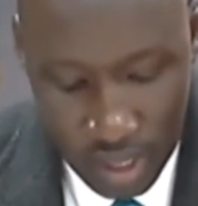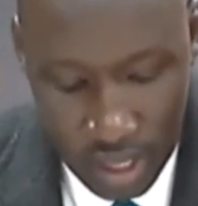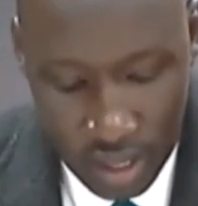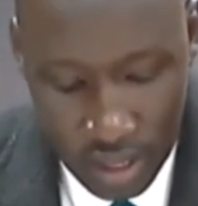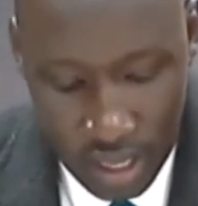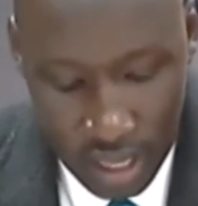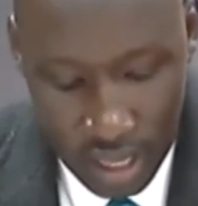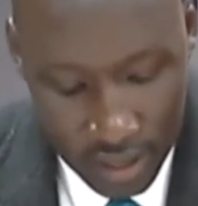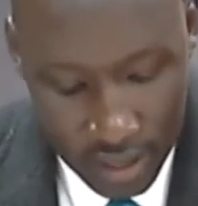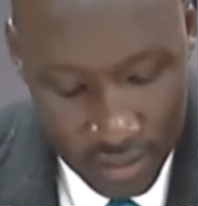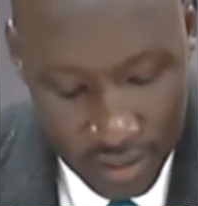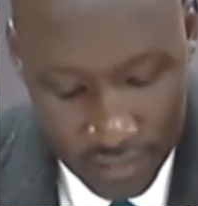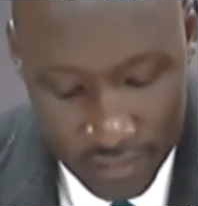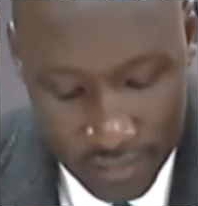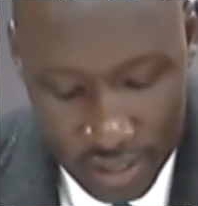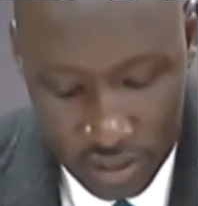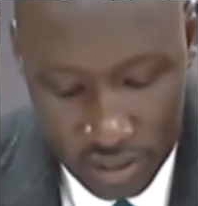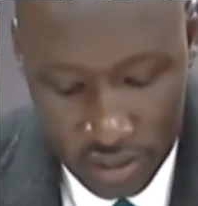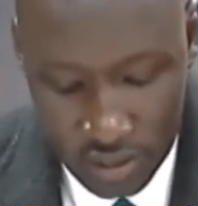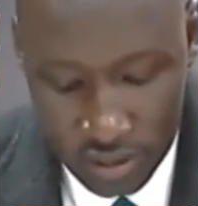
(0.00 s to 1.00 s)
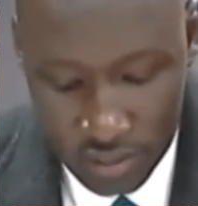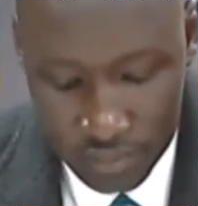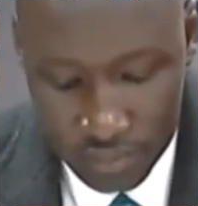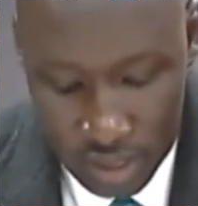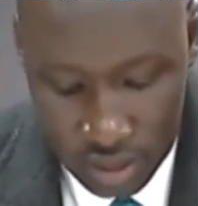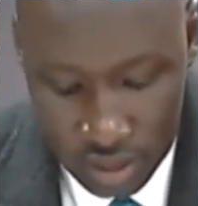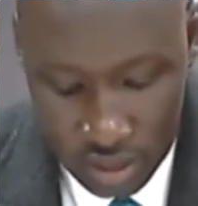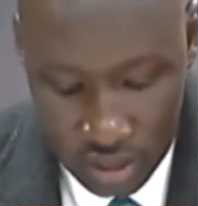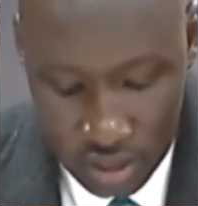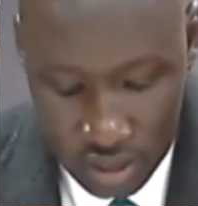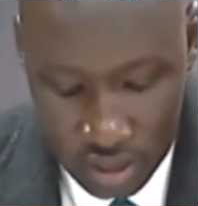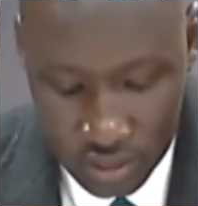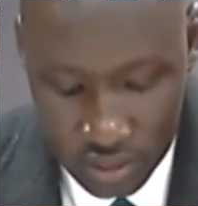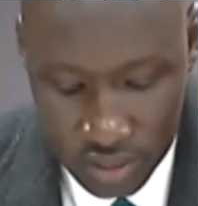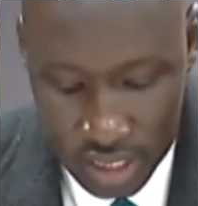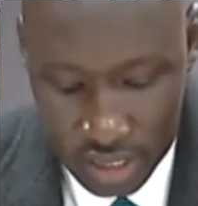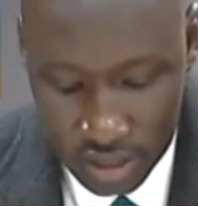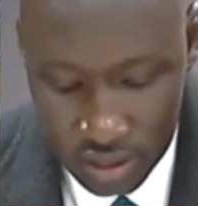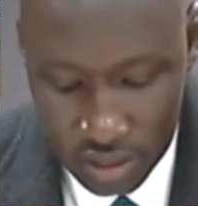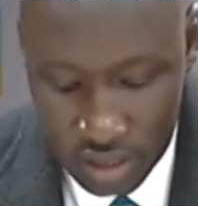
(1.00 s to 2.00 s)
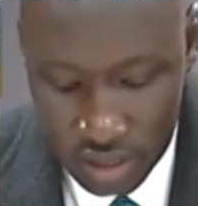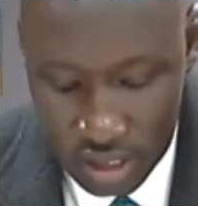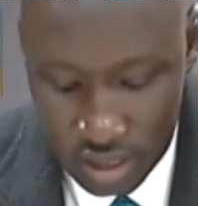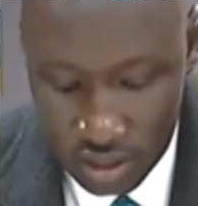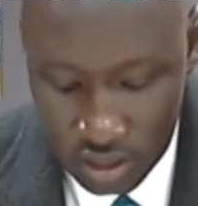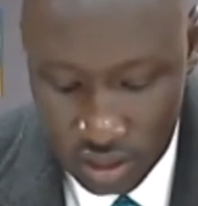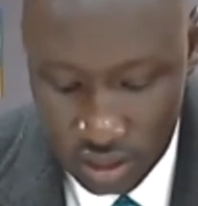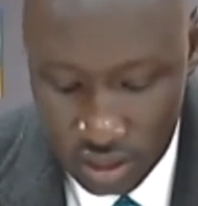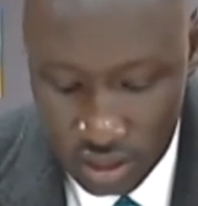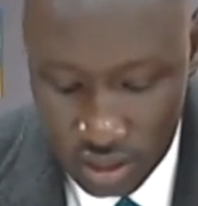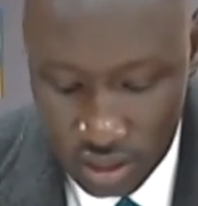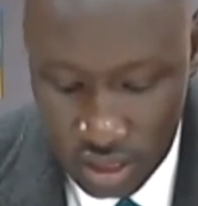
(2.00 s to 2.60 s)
other faith groups, trade unions,